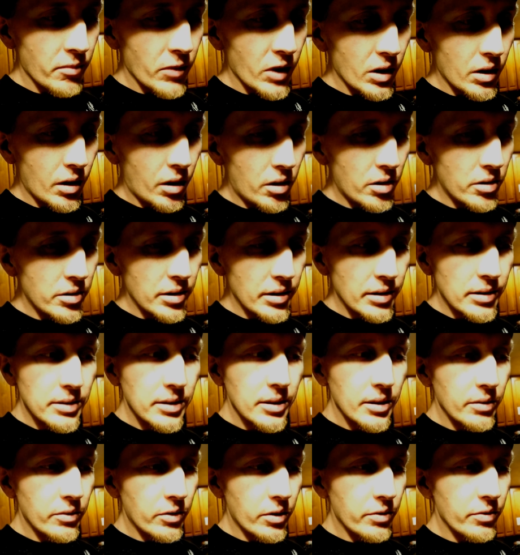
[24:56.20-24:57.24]
Arctic
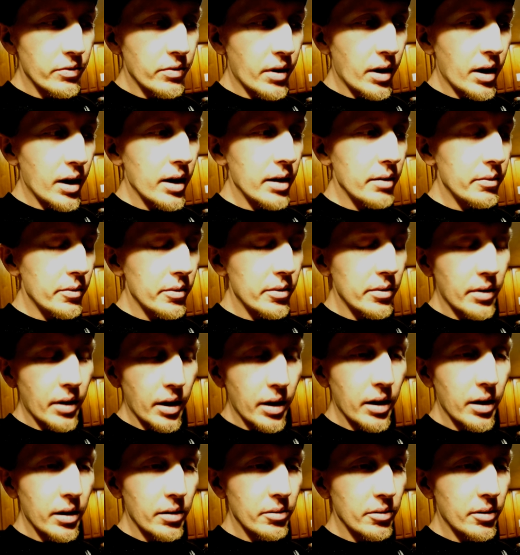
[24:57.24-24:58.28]
Silver 5,
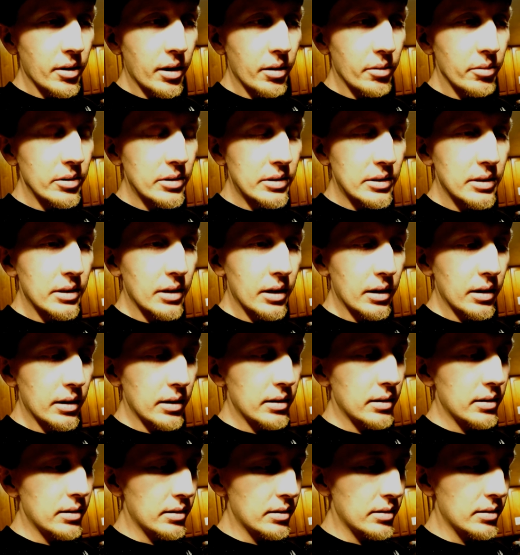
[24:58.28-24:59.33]
I would say.
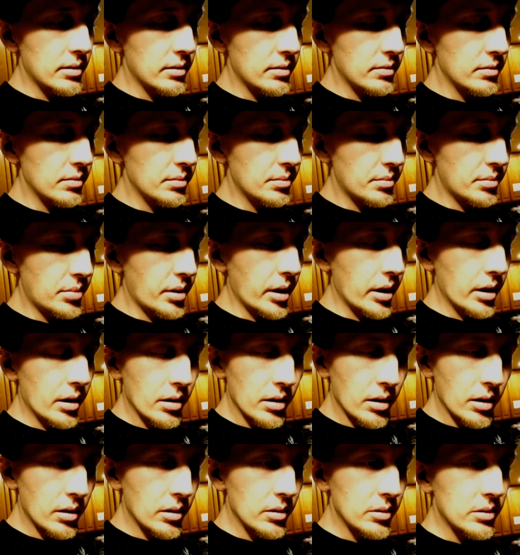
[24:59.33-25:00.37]
Pretty
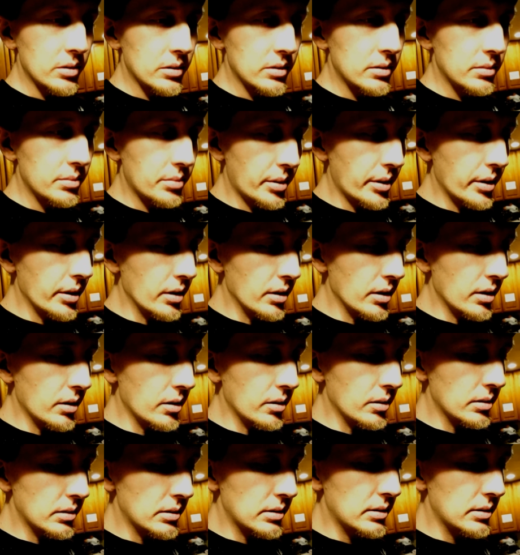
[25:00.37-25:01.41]
close, pretty
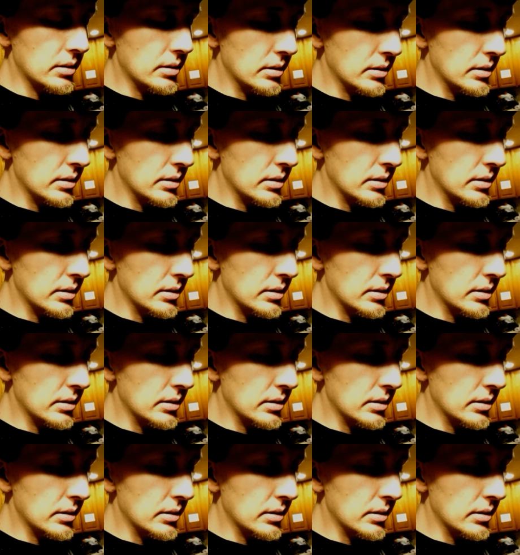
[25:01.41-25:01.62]
close.